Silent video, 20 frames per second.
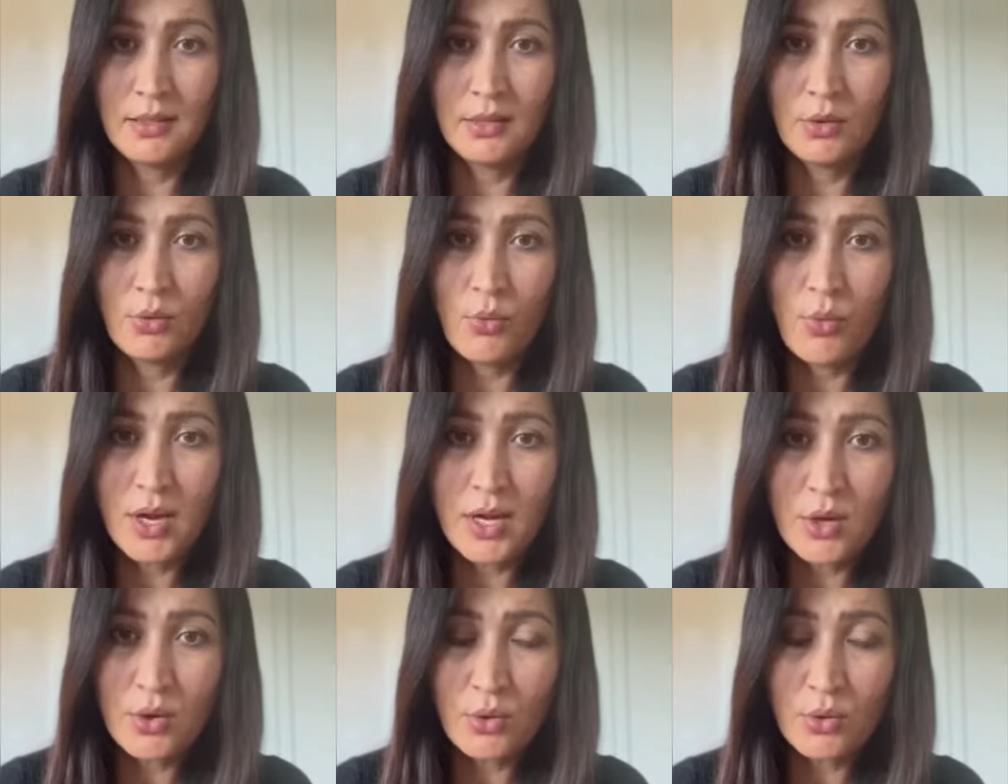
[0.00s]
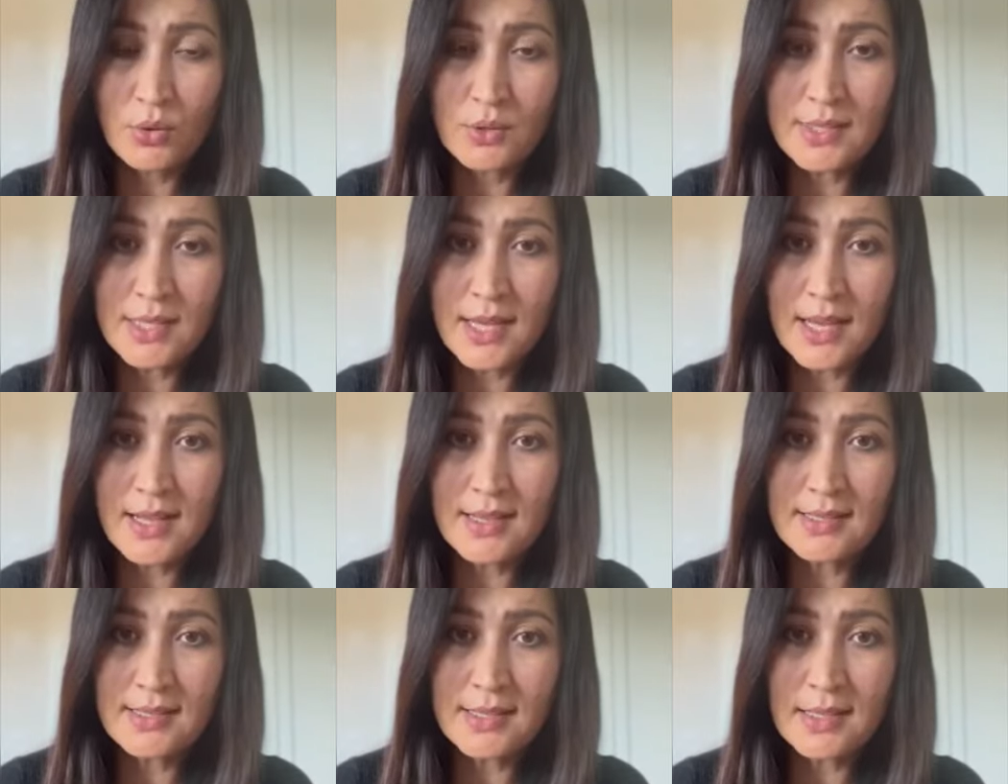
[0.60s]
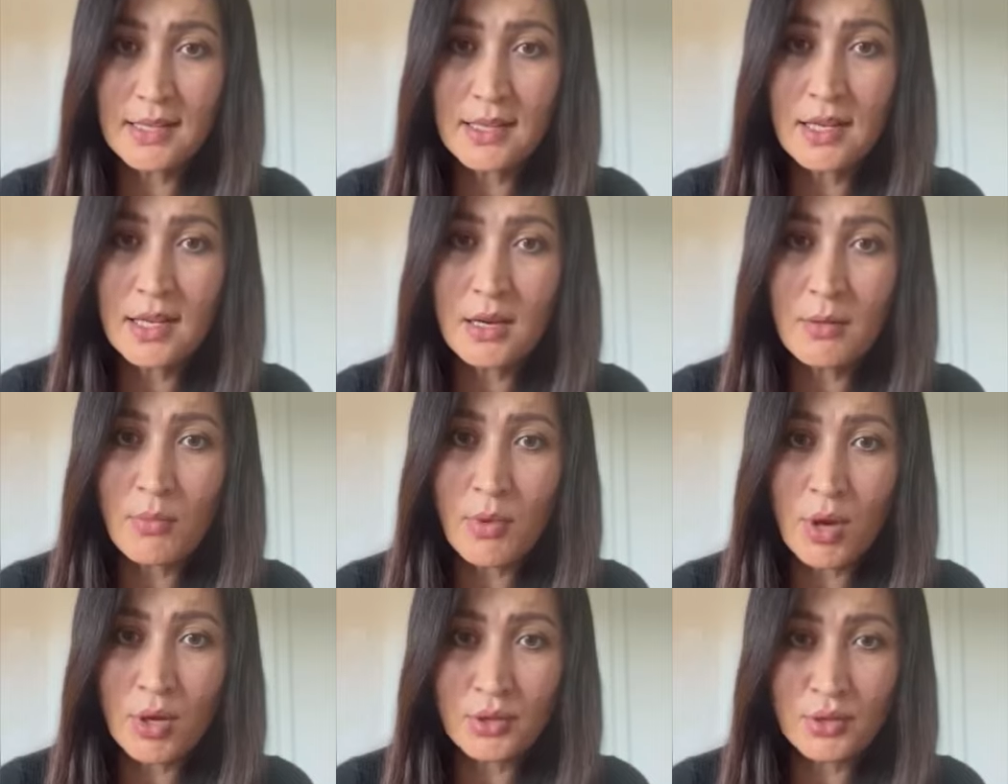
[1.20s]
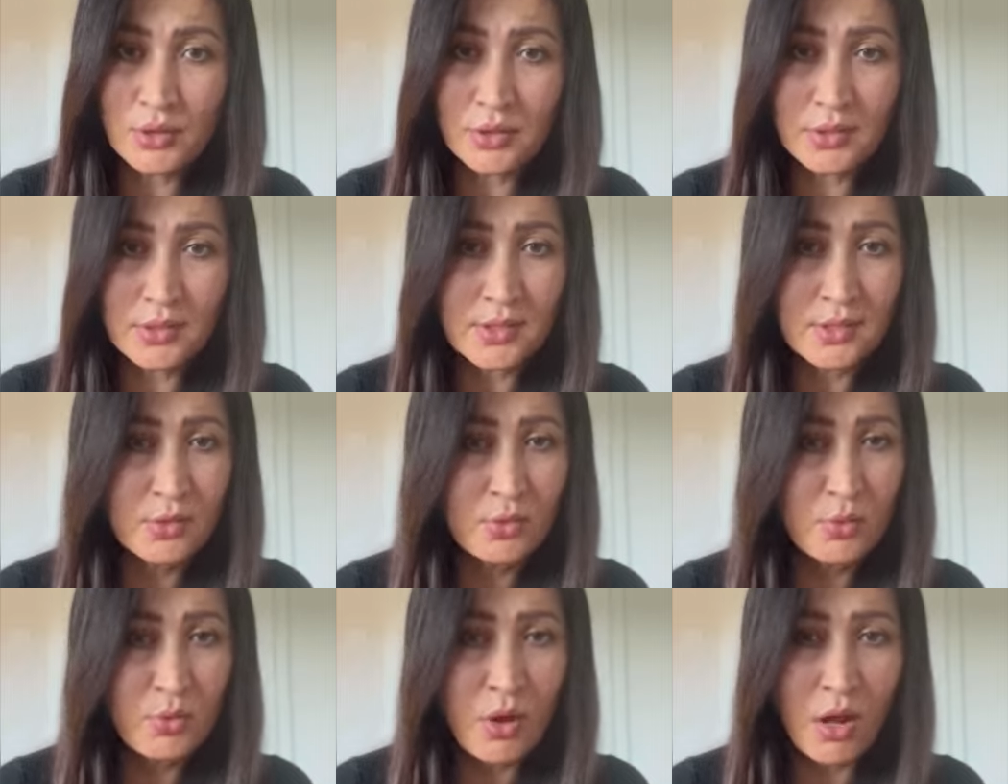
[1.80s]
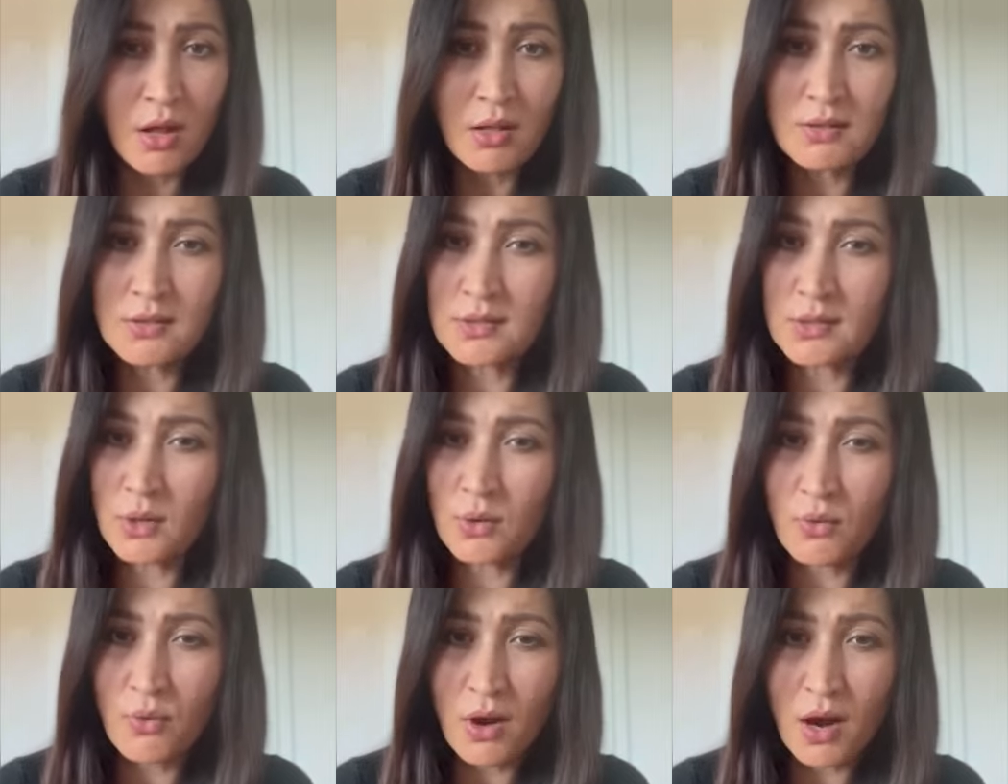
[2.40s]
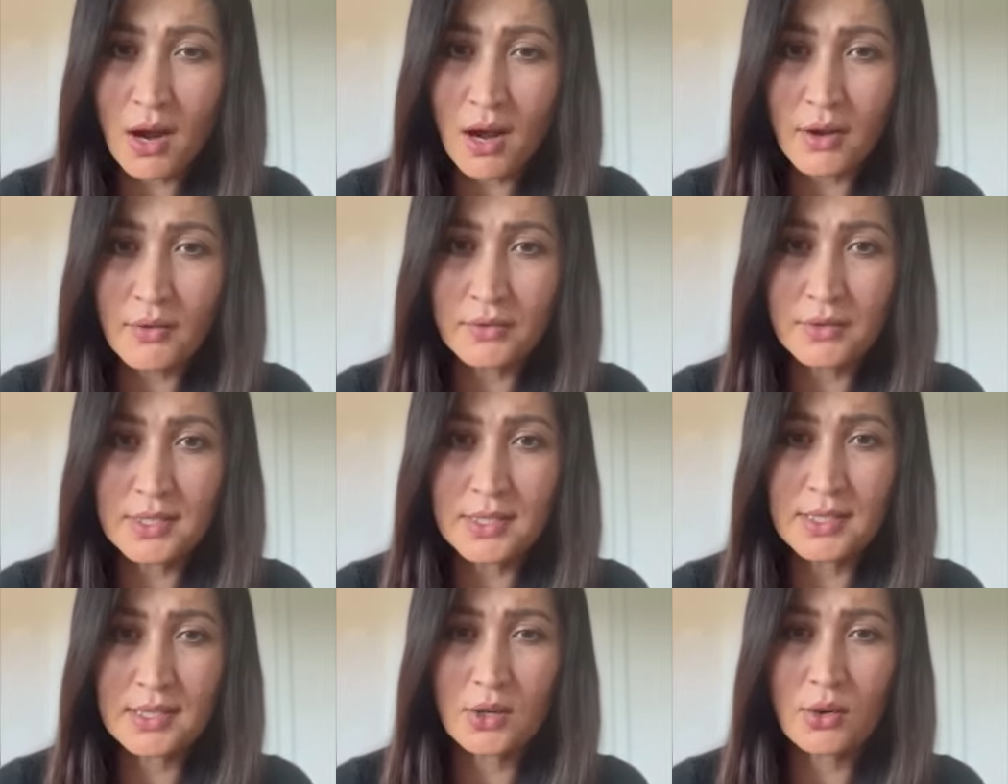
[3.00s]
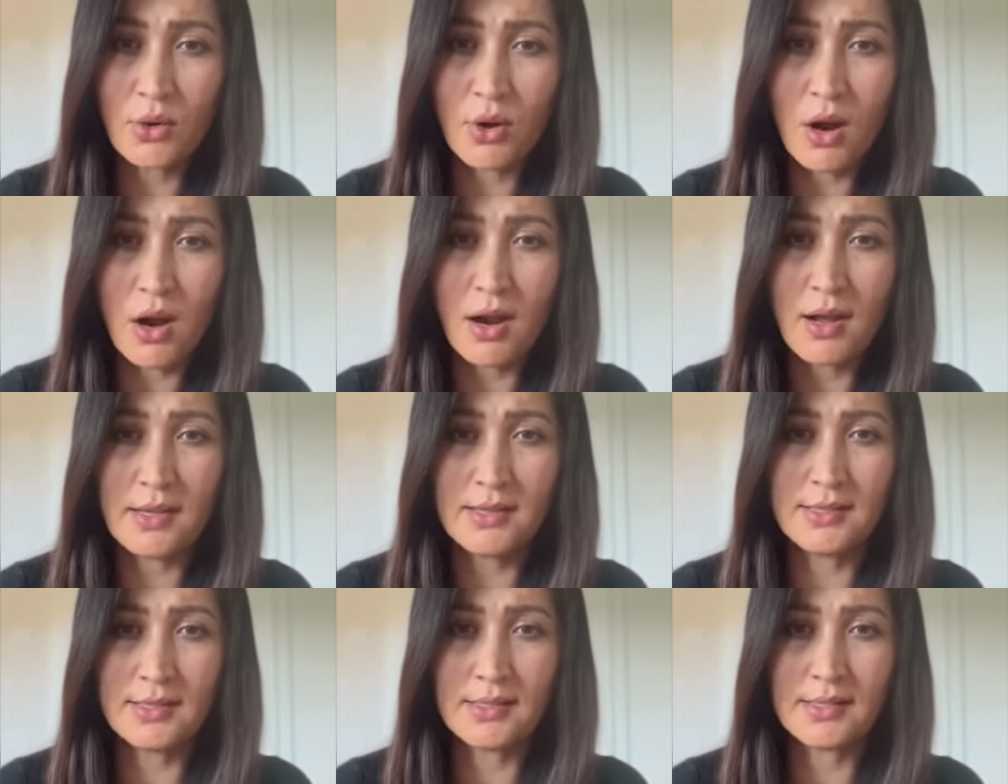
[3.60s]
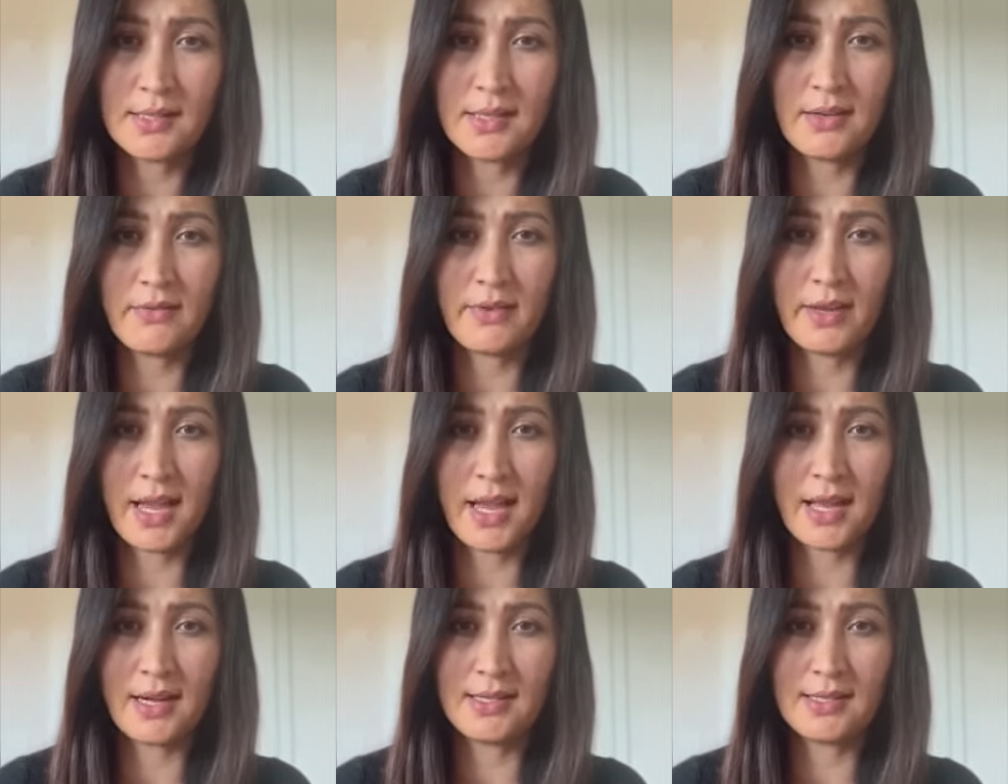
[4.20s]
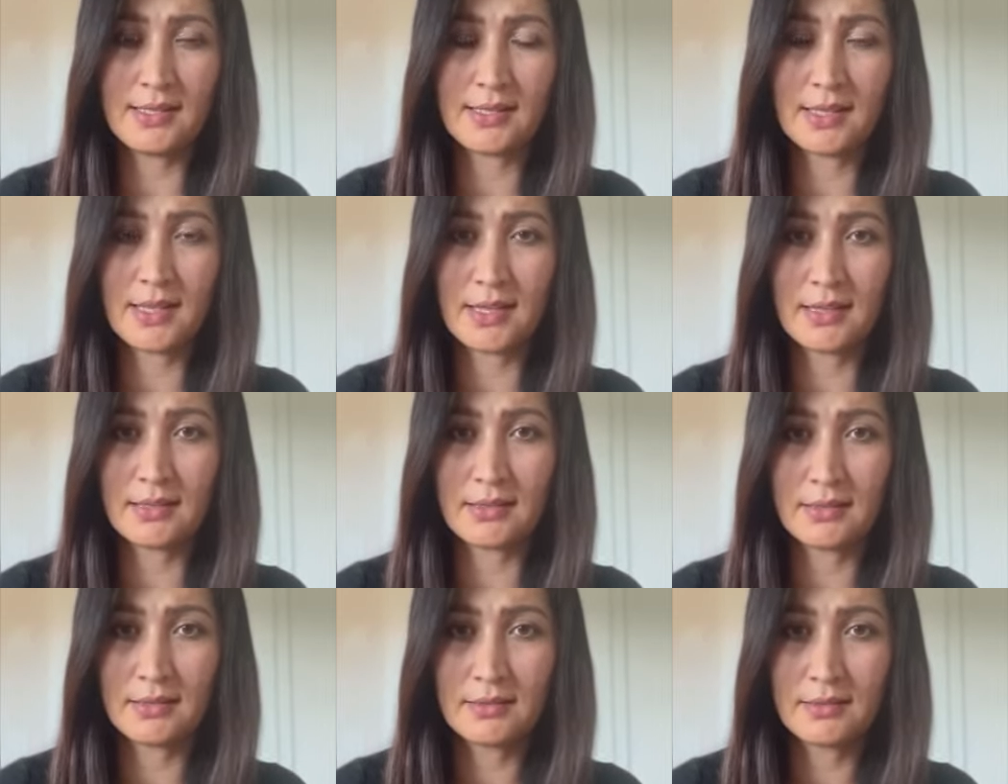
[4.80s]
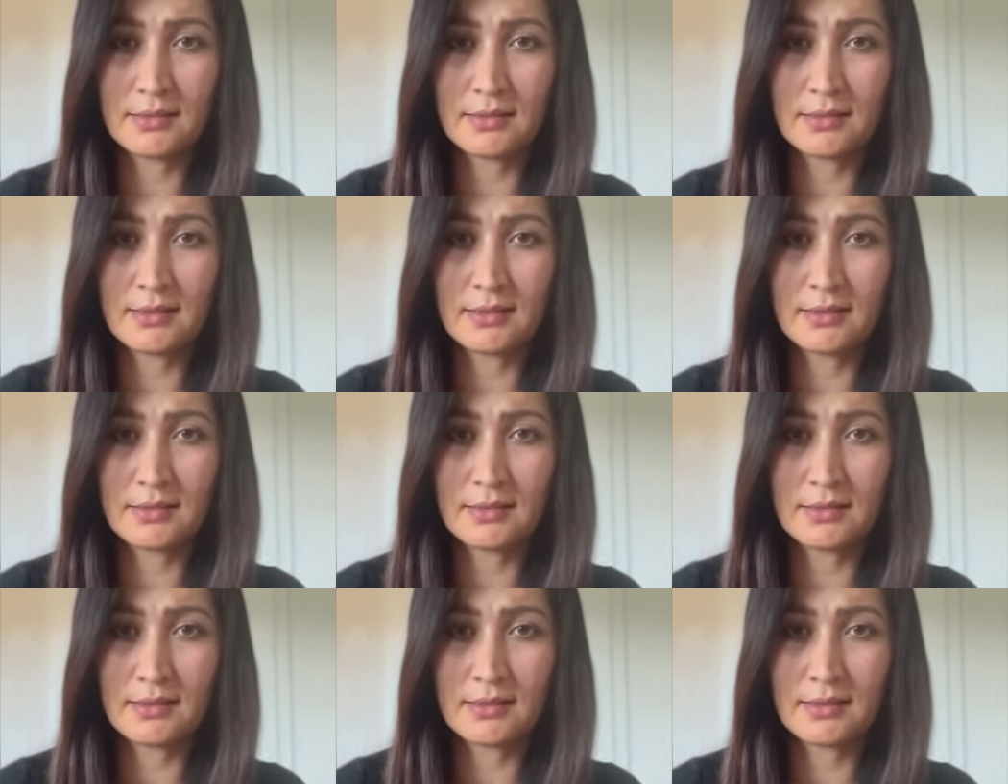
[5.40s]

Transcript: Widows and single mothers do not survive this crisis in Afghanistan